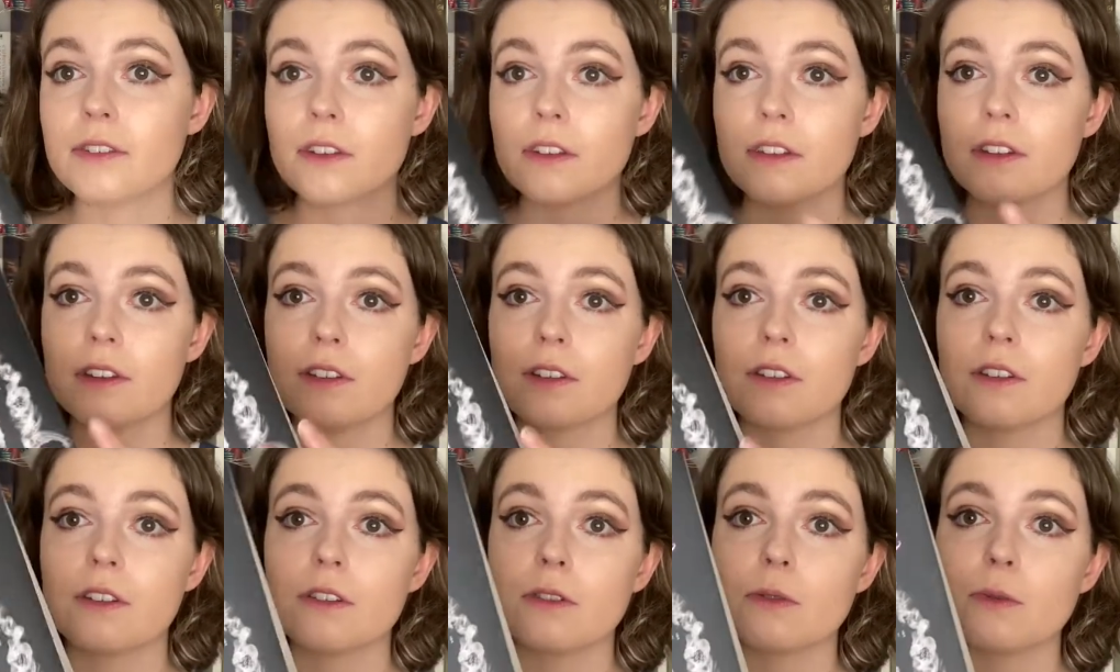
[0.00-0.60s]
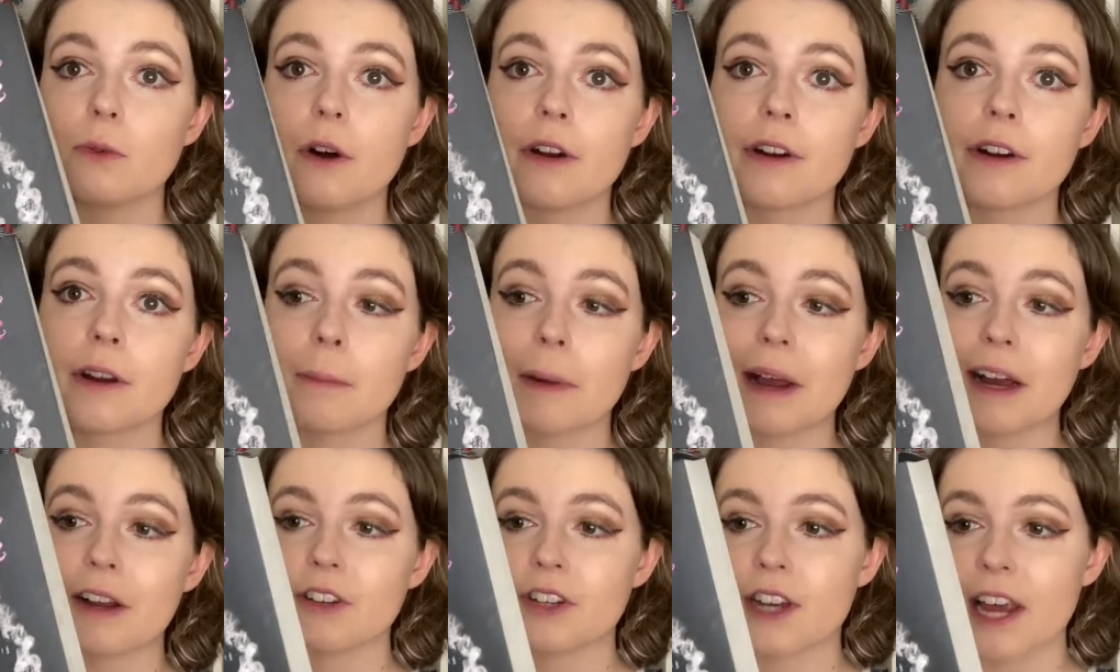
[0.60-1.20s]
So this is the one
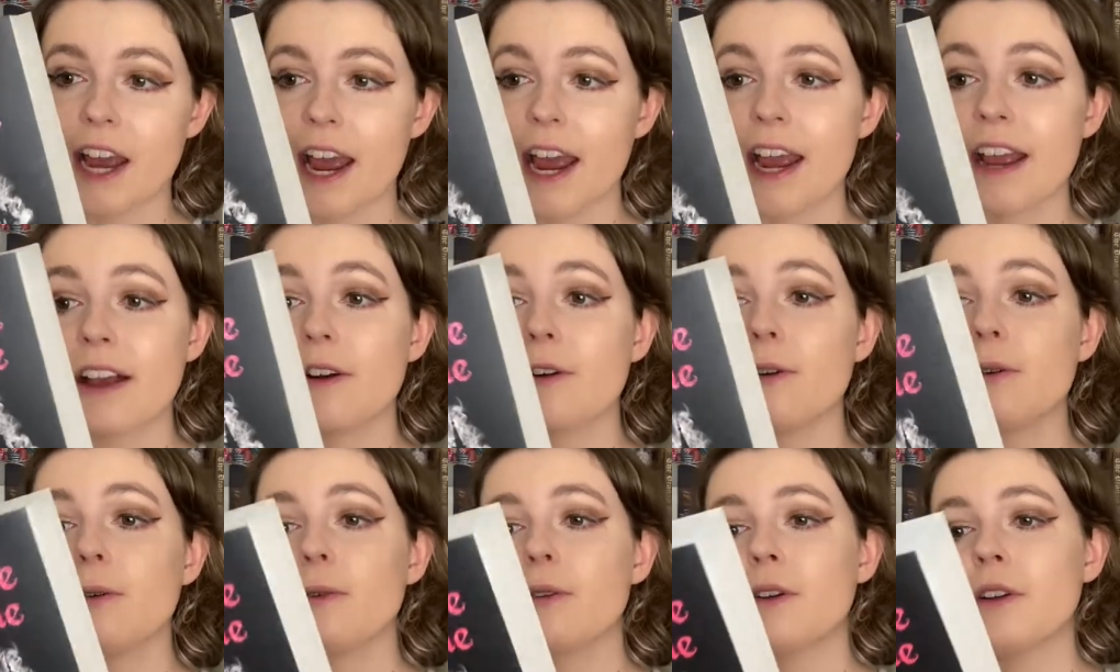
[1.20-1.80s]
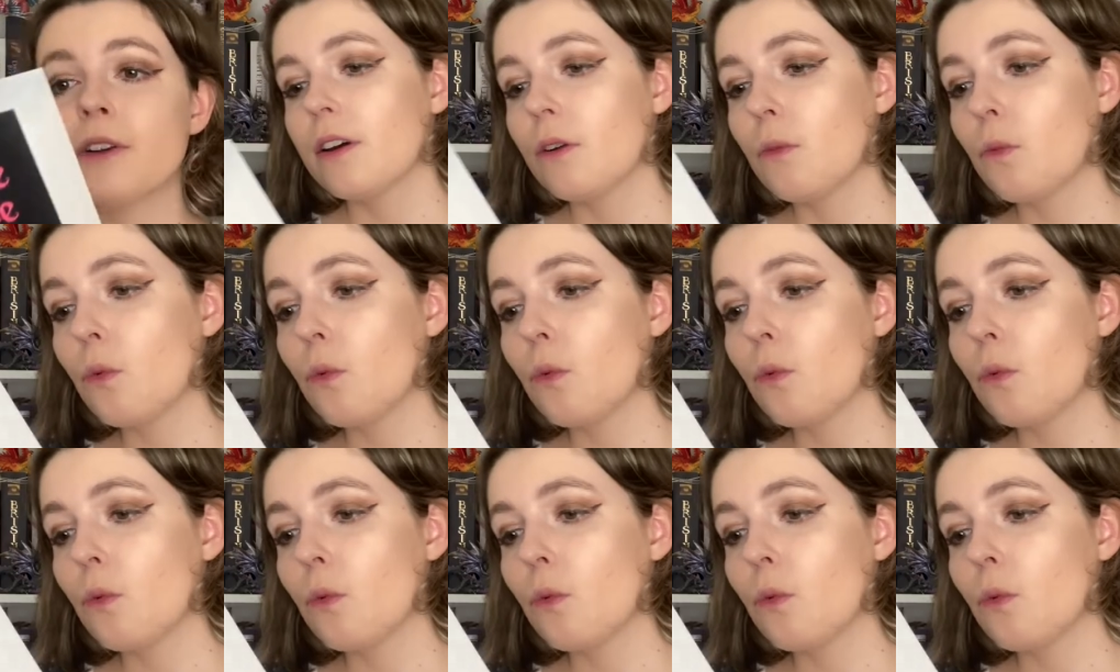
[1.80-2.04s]
about Tangled.